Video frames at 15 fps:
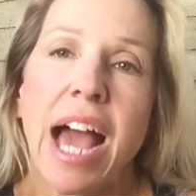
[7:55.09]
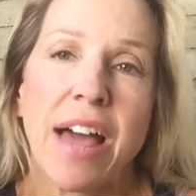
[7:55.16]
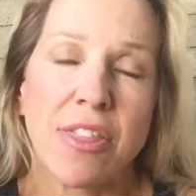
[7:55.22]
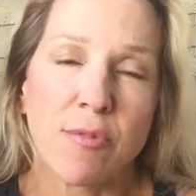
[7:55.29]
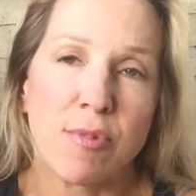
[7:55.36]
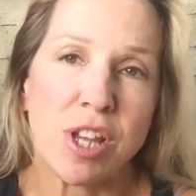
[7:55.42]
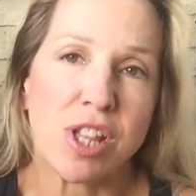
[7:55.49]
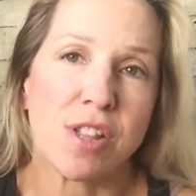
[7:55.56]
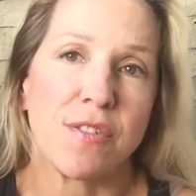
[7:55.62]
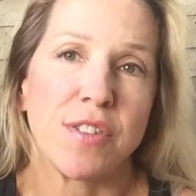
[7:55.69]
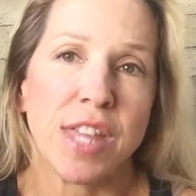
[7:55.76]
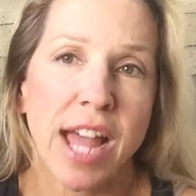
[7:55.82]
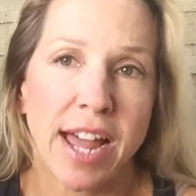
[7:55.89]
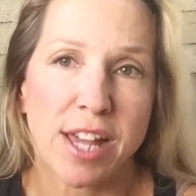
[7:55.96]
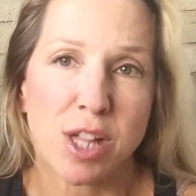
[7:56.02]
And the reason
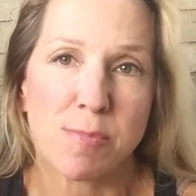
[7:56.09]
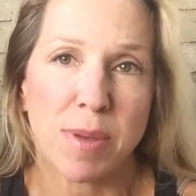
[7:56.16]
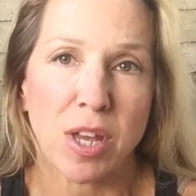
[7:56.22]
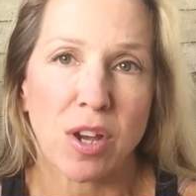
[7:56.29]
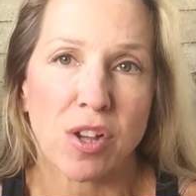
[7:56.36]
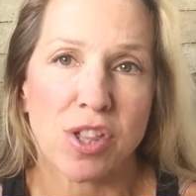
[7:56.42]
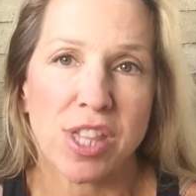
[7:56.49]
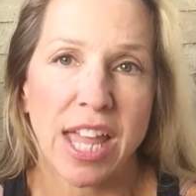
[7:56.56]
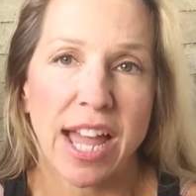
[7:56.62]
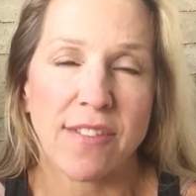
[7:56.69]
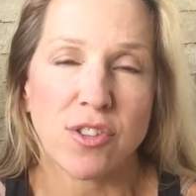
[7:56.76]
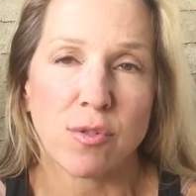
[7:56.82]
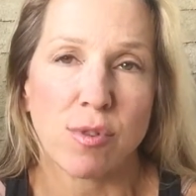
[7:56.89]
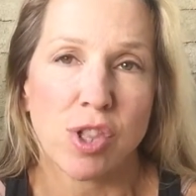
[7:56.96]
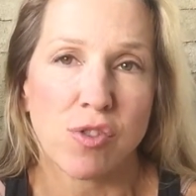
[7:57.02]
for that is because they
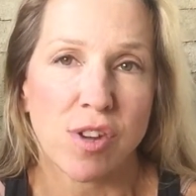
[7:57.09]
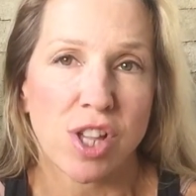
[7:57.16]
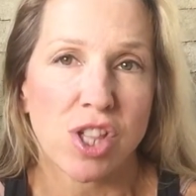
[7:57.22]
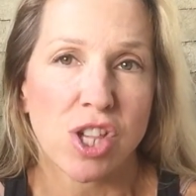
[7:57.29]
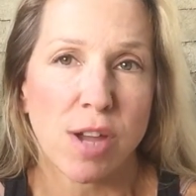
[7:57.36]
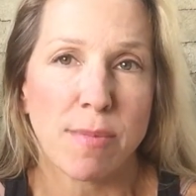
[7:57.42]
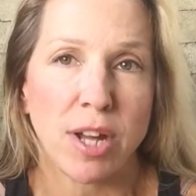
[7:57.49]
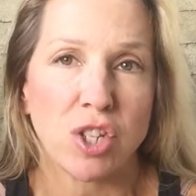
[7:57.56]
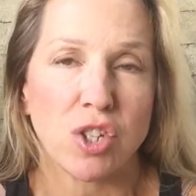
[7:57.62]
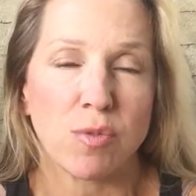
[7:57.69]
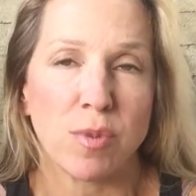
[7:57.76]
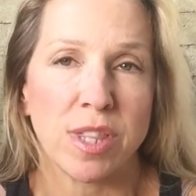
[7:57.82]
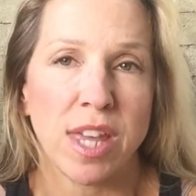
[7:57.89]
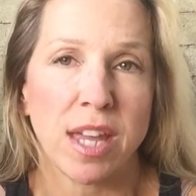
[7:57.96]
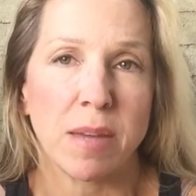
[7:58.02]
have to restrict so much
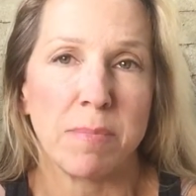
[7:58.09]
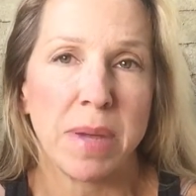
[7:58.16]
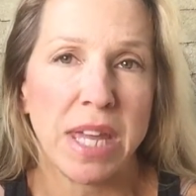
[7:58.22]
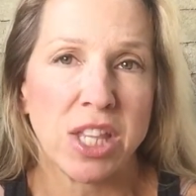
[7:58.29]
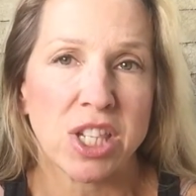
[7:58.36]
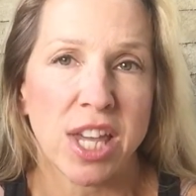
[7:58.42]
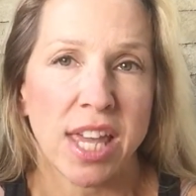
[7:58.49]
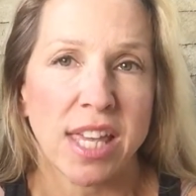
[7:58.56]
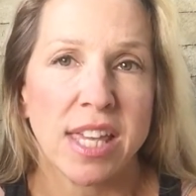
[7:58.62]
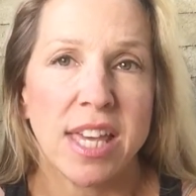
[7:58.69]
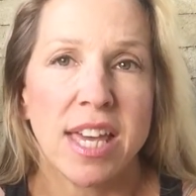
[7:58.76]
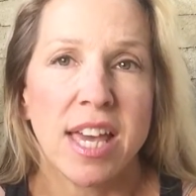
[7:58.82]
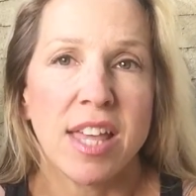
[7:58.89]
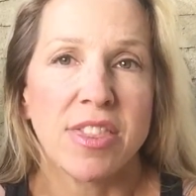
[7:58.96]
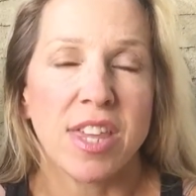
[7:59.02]
when they're competing
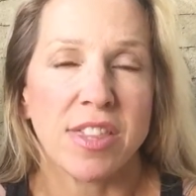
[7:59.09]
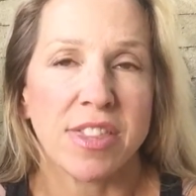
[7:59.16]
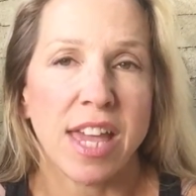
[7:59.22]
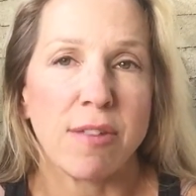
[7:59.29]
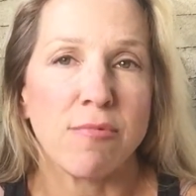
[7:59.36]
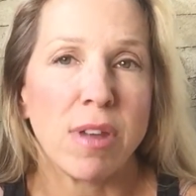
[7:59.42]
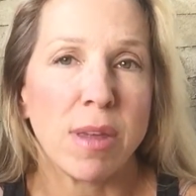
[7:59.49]
that they